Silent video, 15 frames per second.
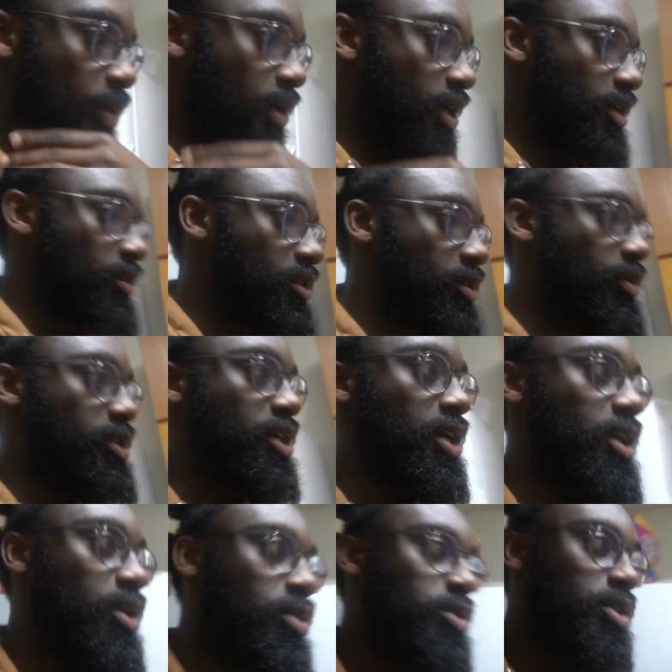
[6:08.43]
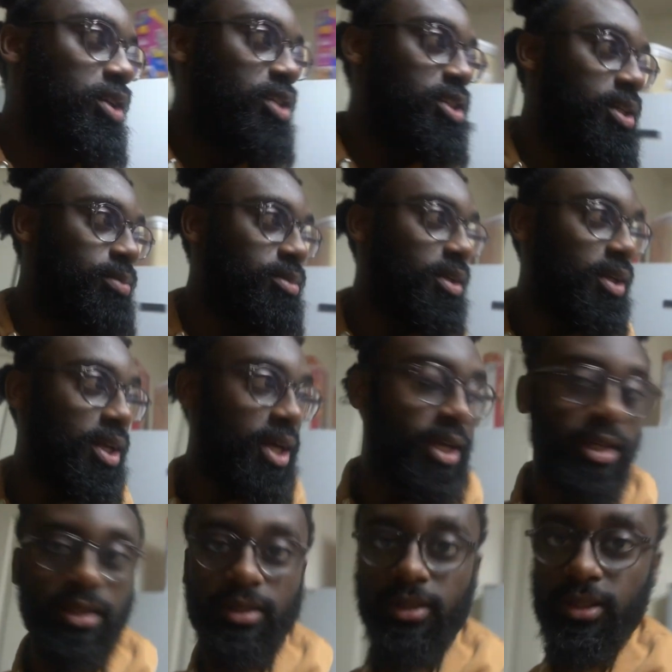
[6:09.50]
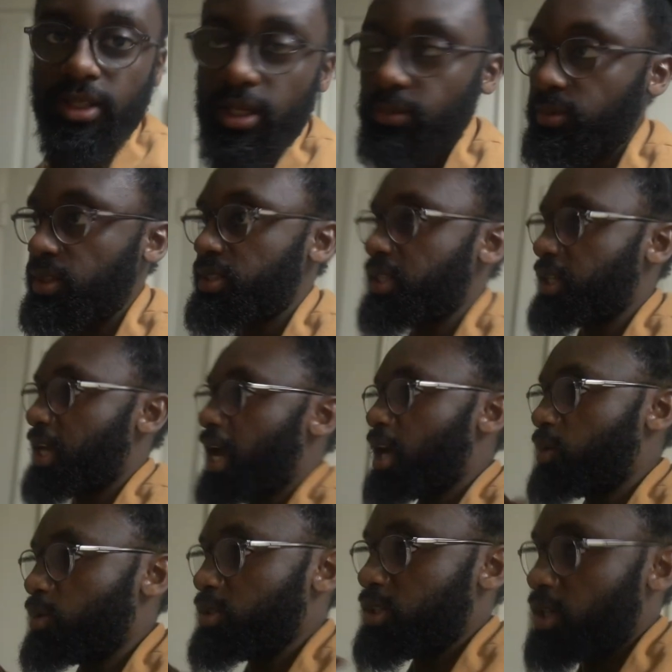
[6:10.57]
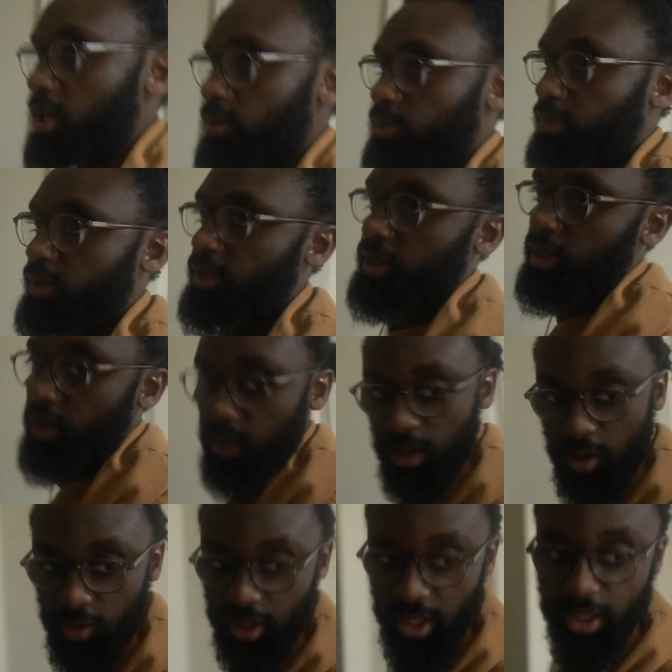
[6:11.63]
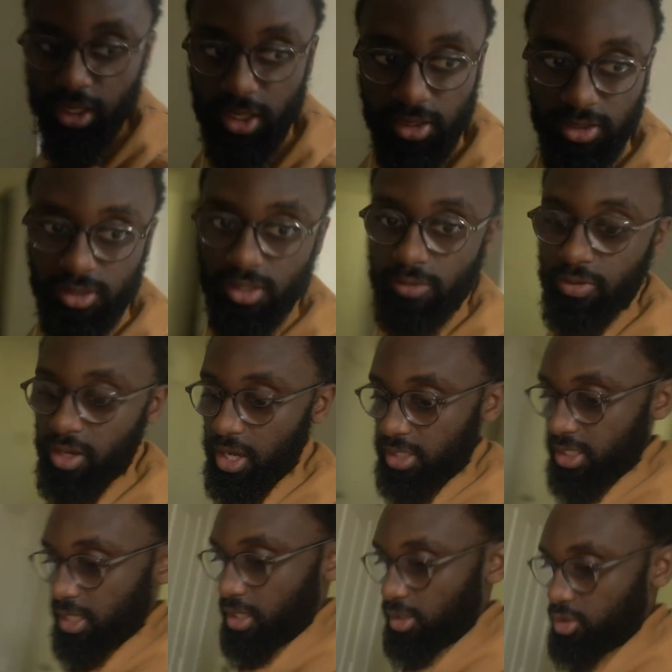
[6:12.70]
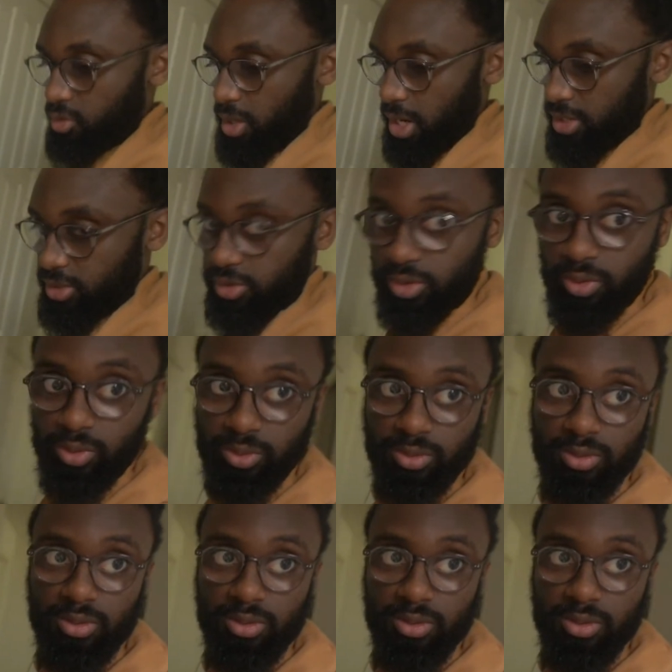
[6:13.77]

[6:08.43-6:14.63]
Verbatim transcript: Could, could be trying to go to the gym tonight, keep these calories up, all that good stuff. And I gotta take out the trash too.